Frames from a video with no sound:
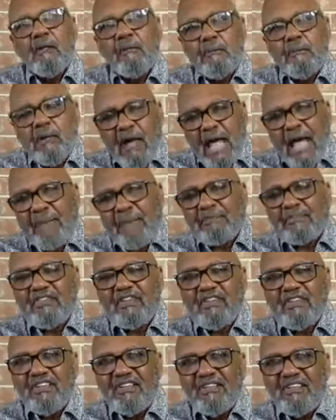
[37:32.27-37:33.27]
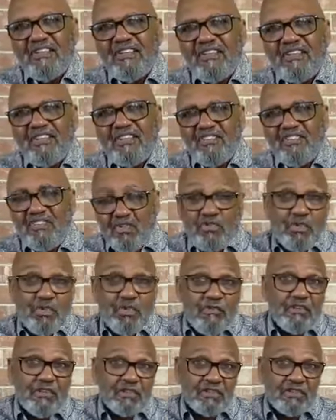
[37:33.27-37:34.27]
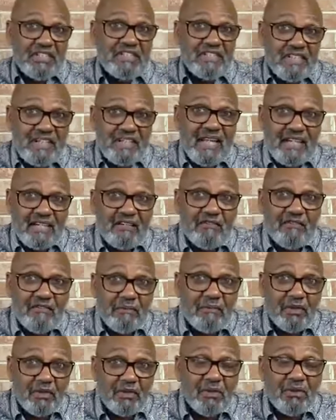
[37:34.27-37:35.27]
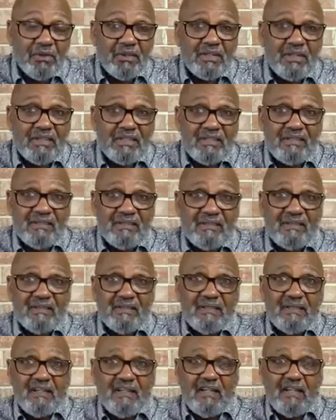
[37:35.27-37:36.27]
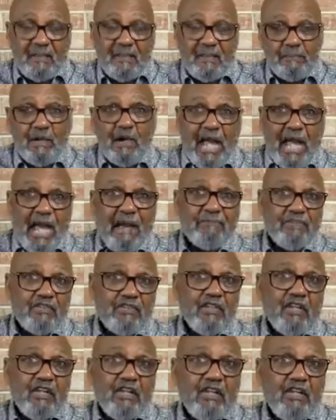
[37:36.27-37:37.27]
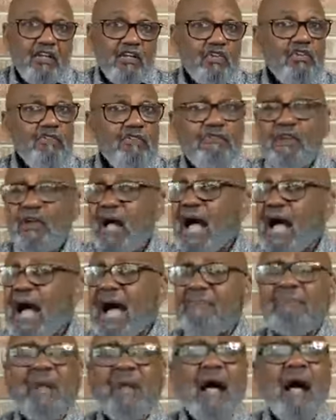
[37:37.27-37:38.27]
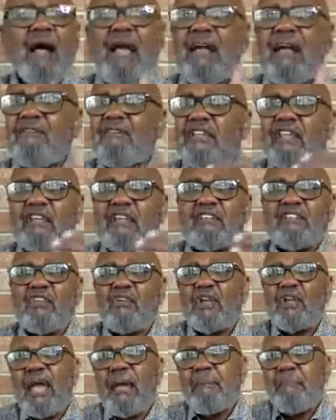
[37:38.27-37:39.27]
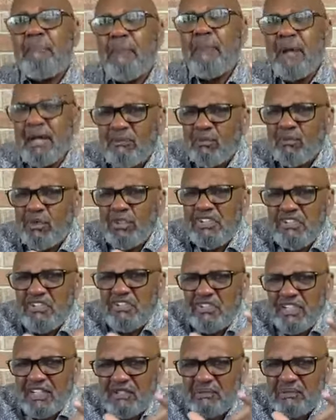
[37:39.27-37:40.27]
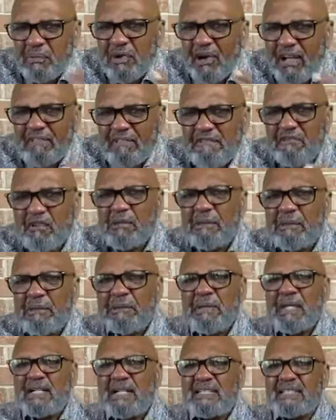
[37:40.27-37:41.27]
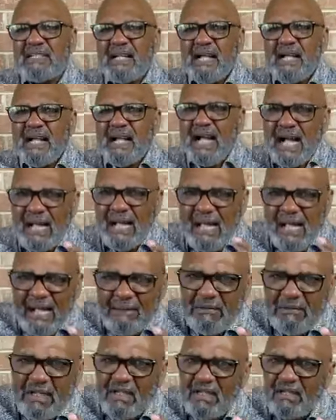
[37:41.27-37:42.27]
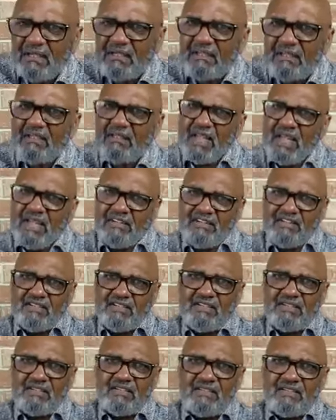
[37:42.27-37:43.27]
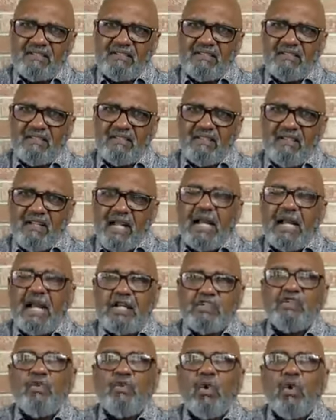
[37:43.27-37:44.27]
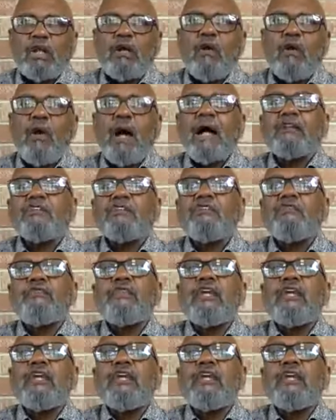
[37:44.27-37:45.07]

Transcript: Perhaps you do feel disconnected from the Lord. And perhaps you feel I, everything is okay, but would you just pray for me because I am getting a little anxious. And I do want to go out and do